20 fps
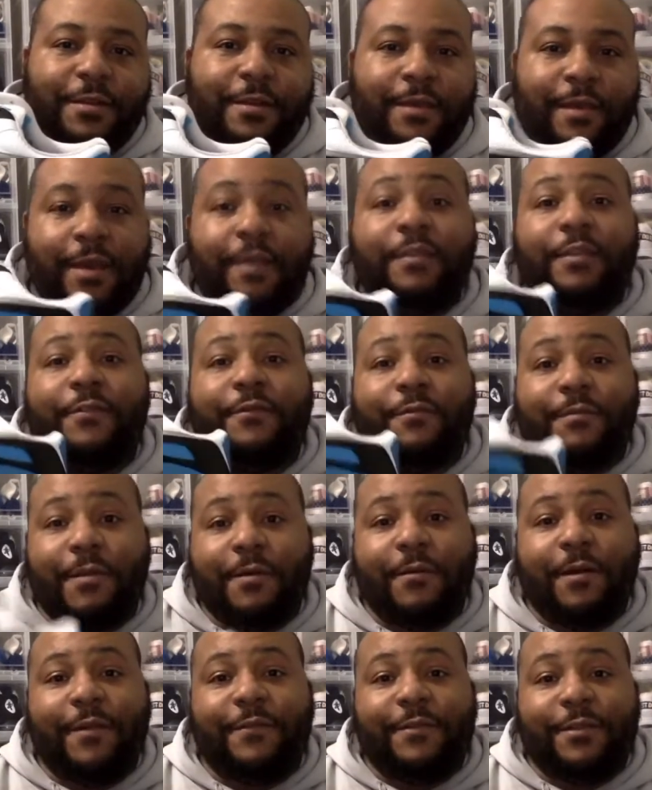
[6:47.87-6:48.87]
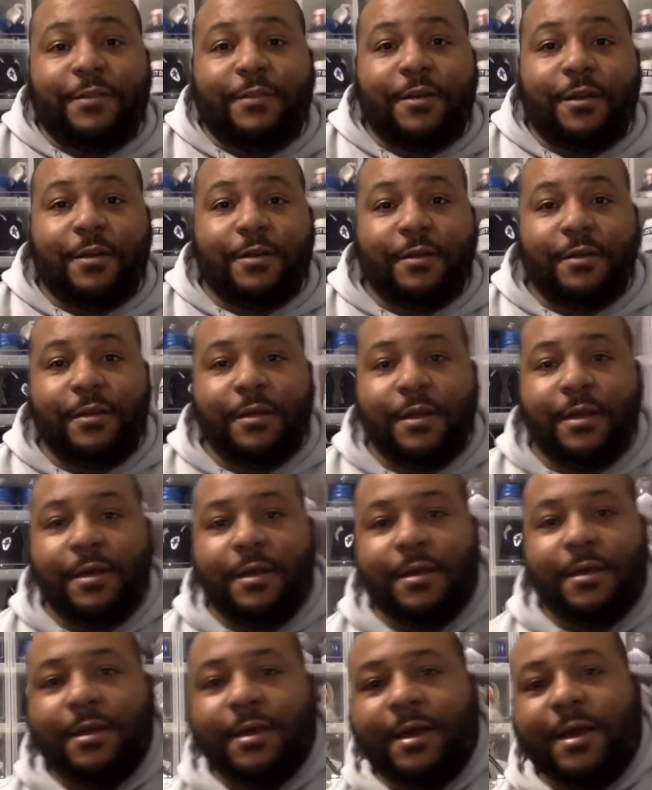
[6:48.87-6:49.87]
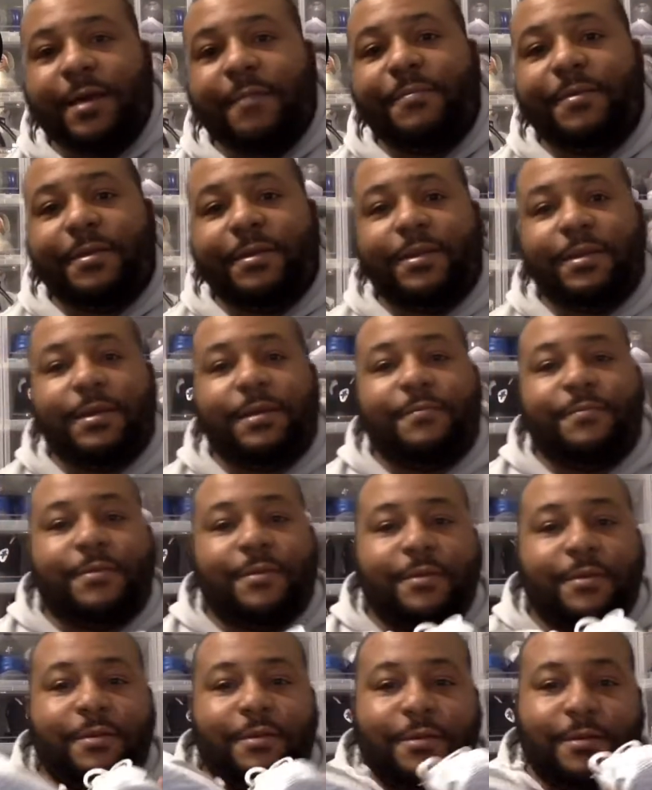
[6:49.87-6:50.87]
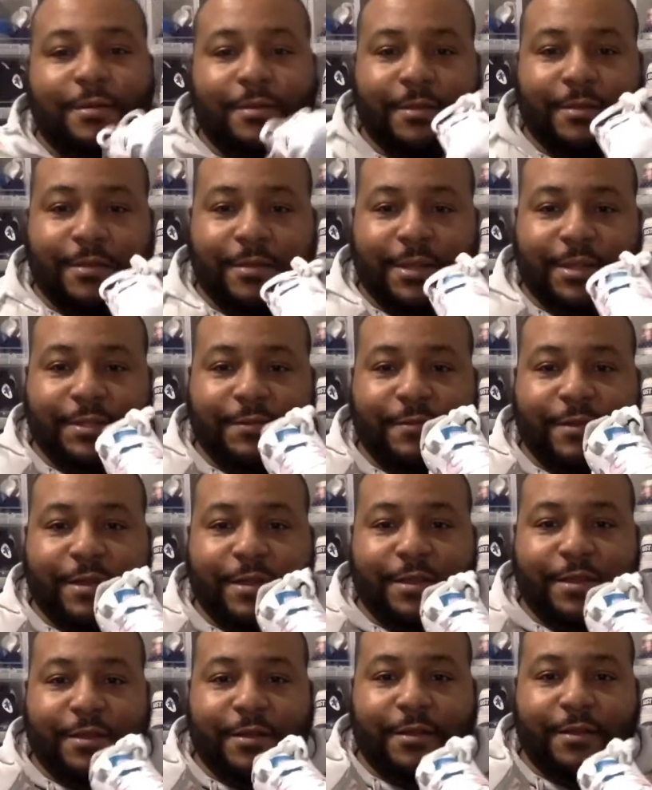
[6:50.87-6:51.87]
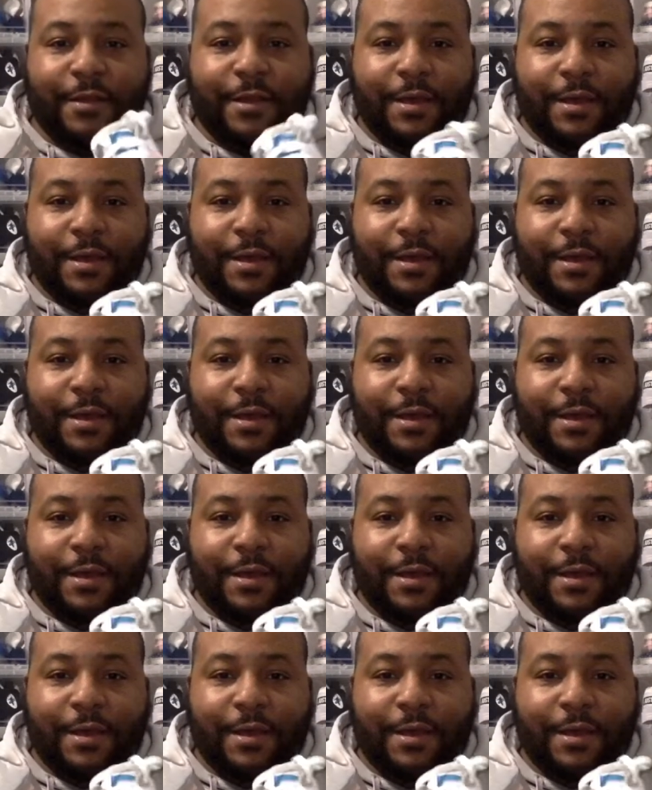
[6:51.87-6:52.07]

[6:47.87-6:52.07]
And then for my wife and daughter, I picked up this right here.